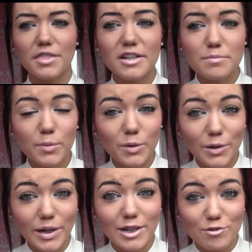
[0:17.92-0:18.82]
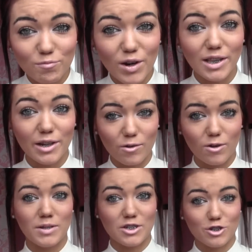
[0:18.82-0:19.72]
This button is really
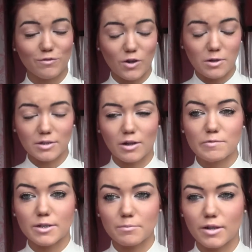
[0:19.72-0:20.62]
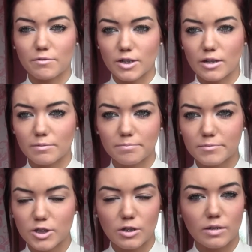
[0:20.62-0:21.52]
annoying me, it's just fallen off, so I'm going to have to
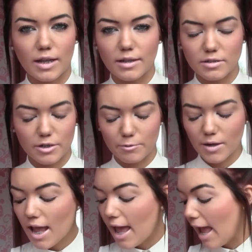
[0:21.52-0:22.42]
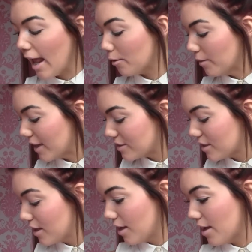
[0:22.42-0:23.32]
sew that soon. Anyways,
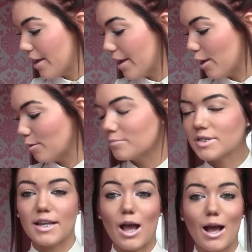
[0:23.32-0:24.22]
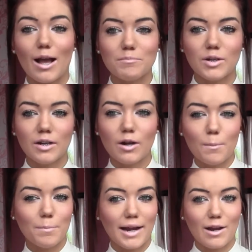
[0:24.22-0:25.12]
so yeah, I'm going to
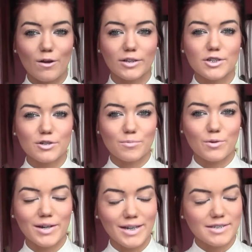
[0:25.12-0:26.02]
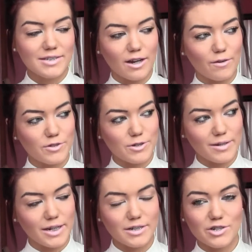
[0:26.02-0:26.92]
combine it all into one instead of
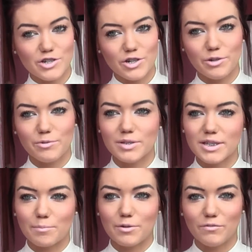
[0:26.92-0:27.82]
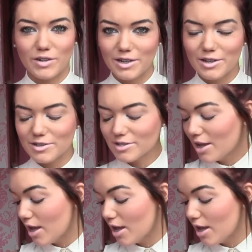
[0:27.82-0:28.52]
doing two separate videos.